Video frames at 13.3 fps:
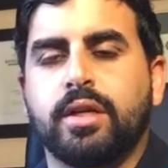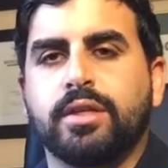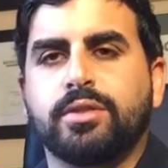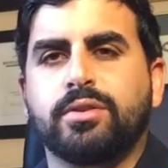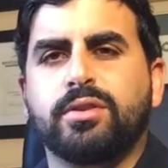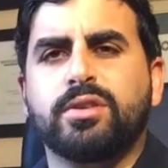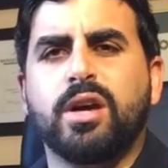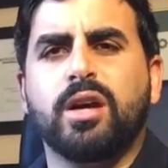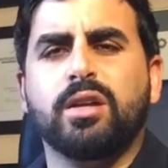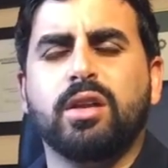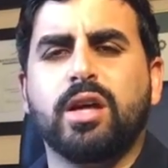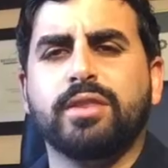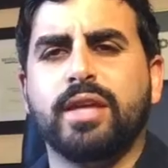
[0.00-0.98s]
So there's not a
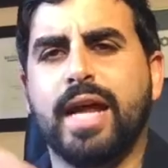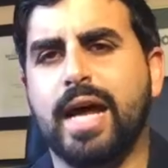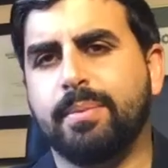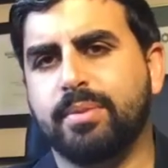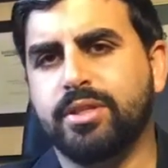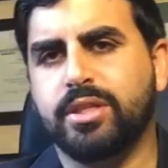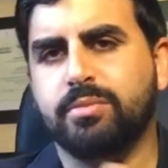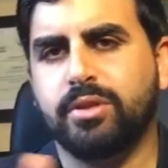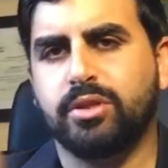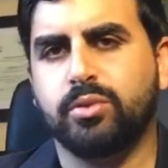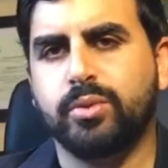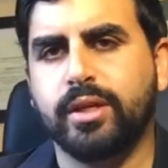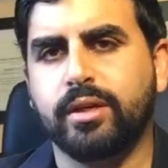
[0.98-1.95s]
lot that happens in
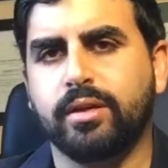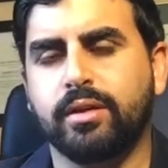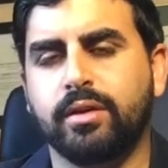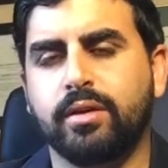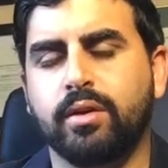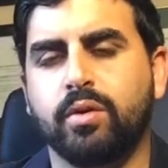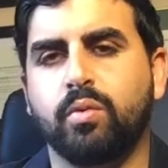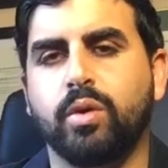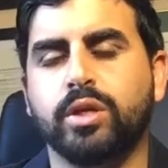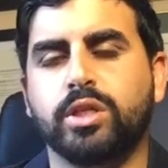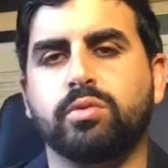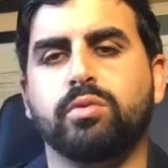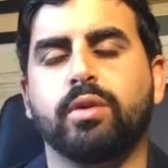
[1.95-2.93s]
between
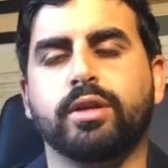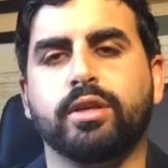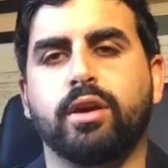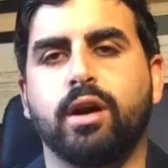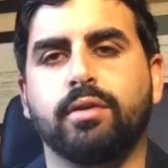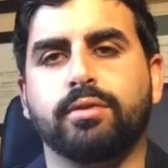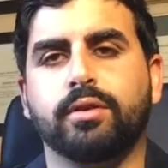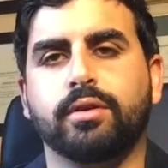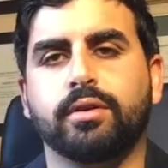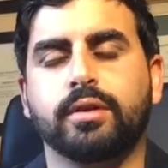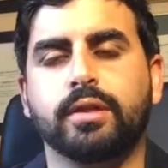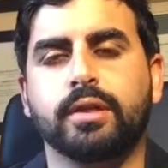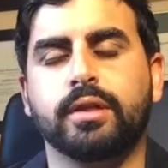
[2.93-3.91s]
once we write the offer.
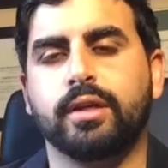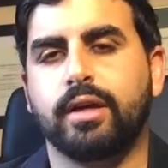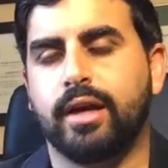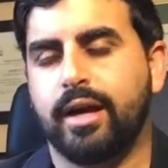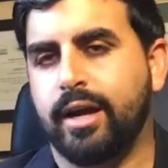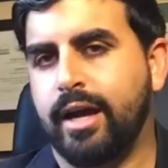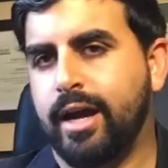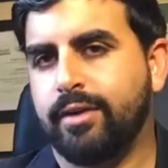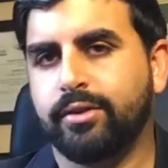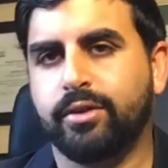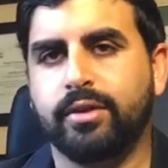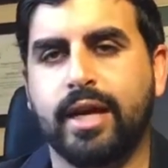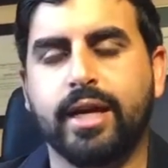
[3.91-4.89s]

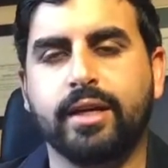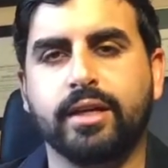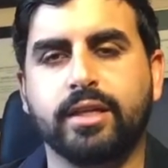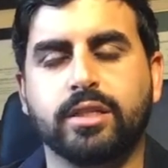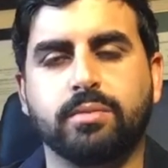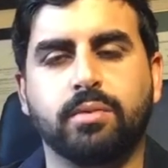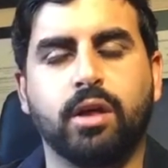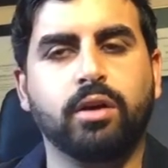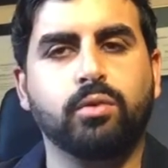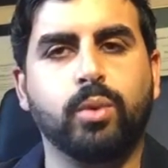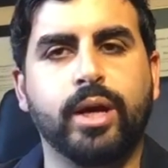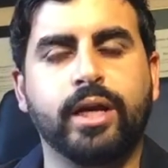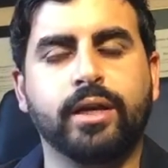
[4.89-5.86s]
After that, it's a lot
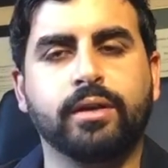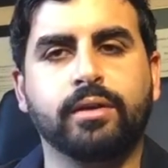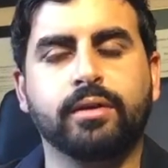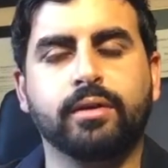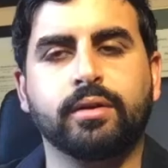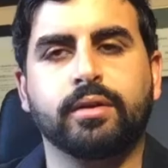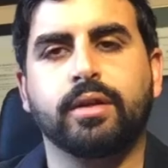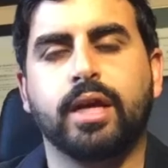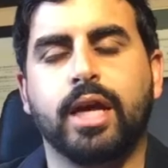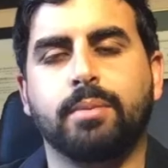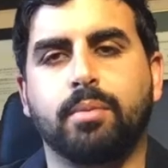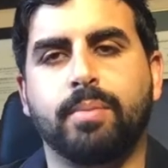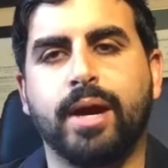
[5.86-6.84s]
of waiting
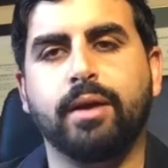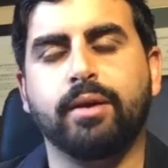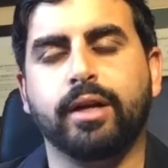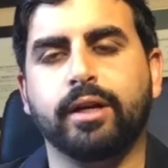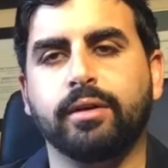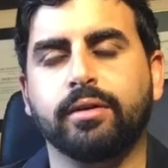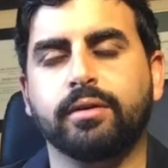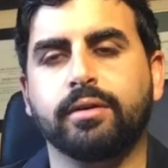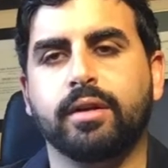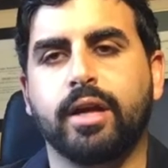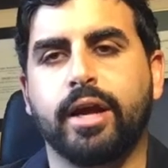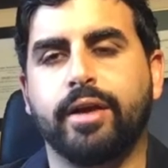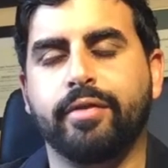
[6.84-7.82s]
and preparing,
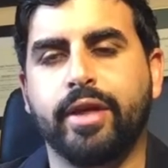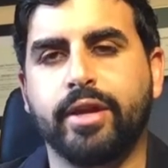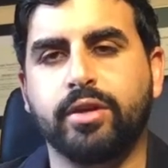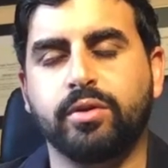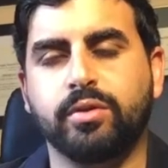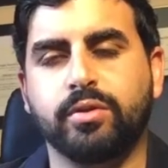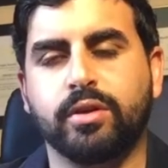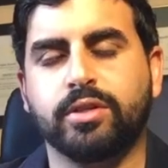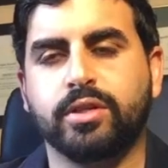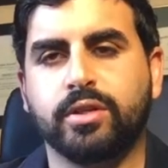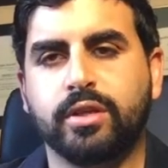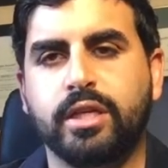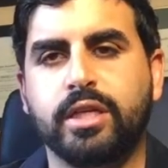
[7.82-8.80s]
and then there's
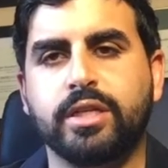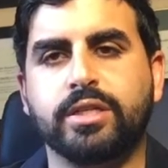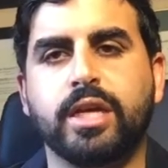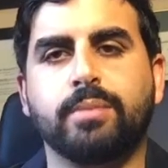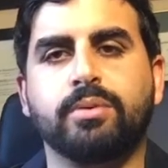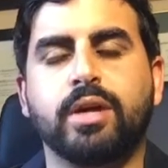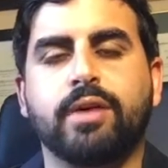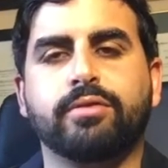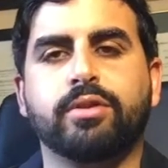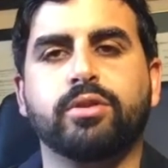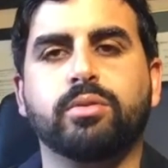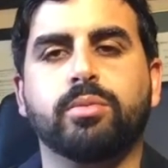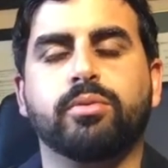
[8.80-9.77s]
a key step you have to
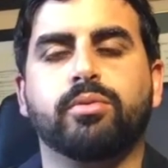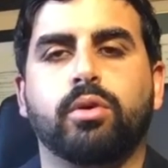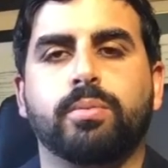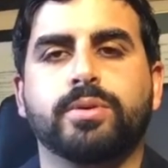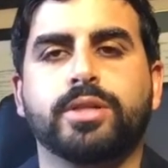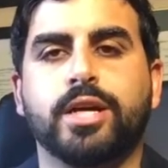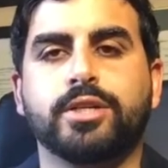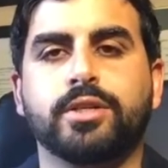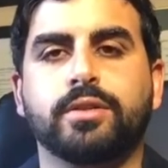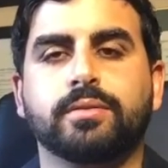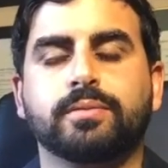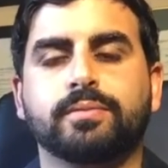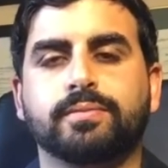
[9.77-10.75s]
do before possession.